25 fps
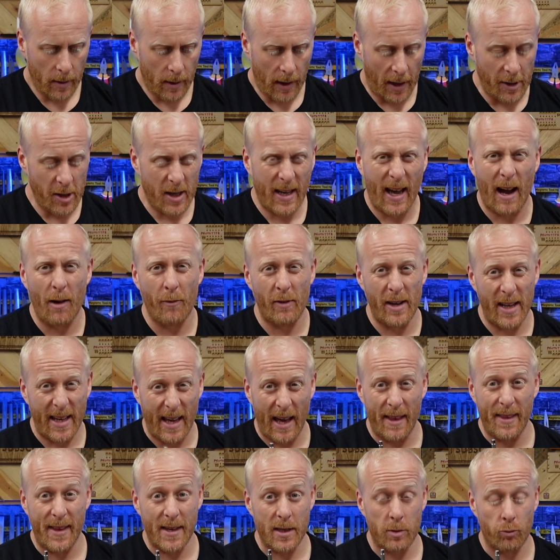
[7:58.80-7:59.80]
and you can't really
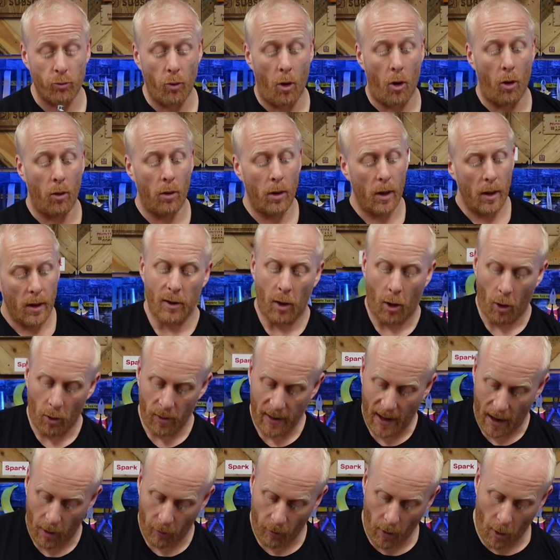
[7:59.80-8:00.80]
get this wrong. On
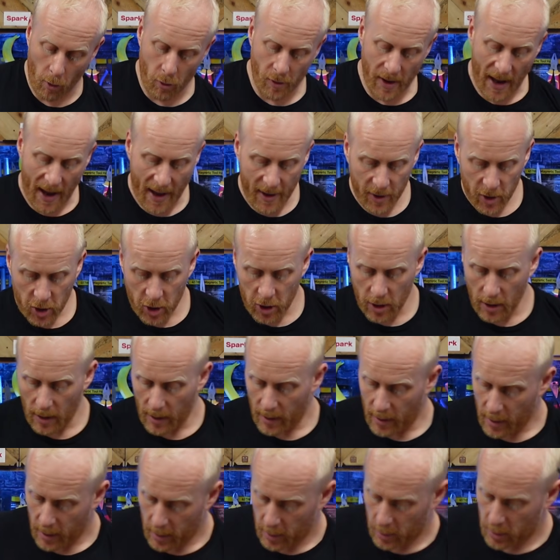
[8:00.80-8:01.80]
that rolled edge,
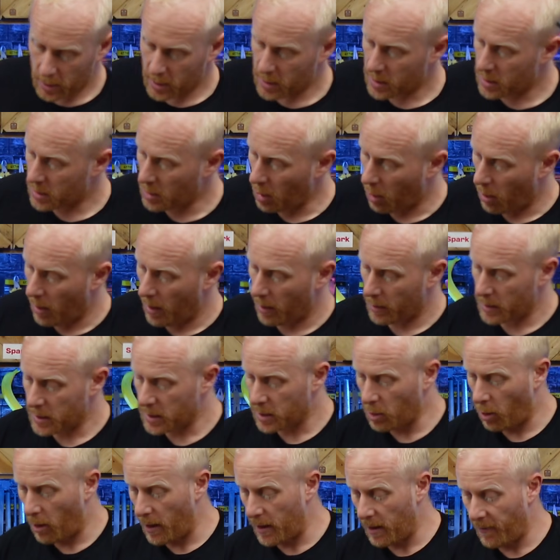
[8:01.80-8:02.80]

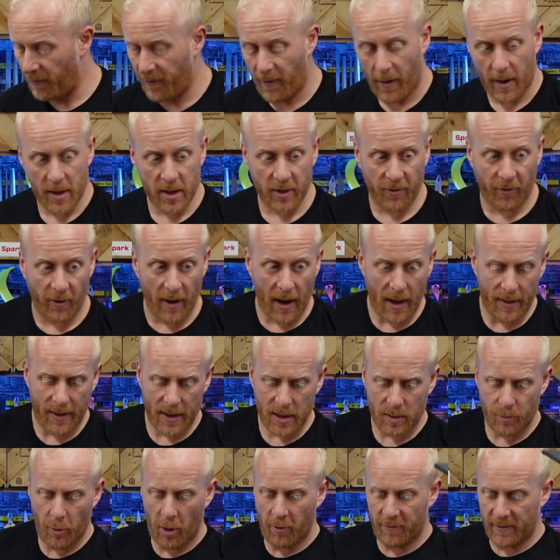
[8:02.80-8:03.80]
start at your first fret.
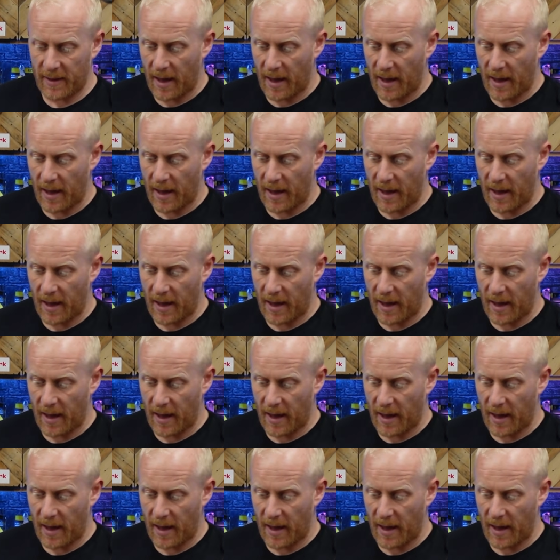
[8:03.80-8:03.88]
Let's move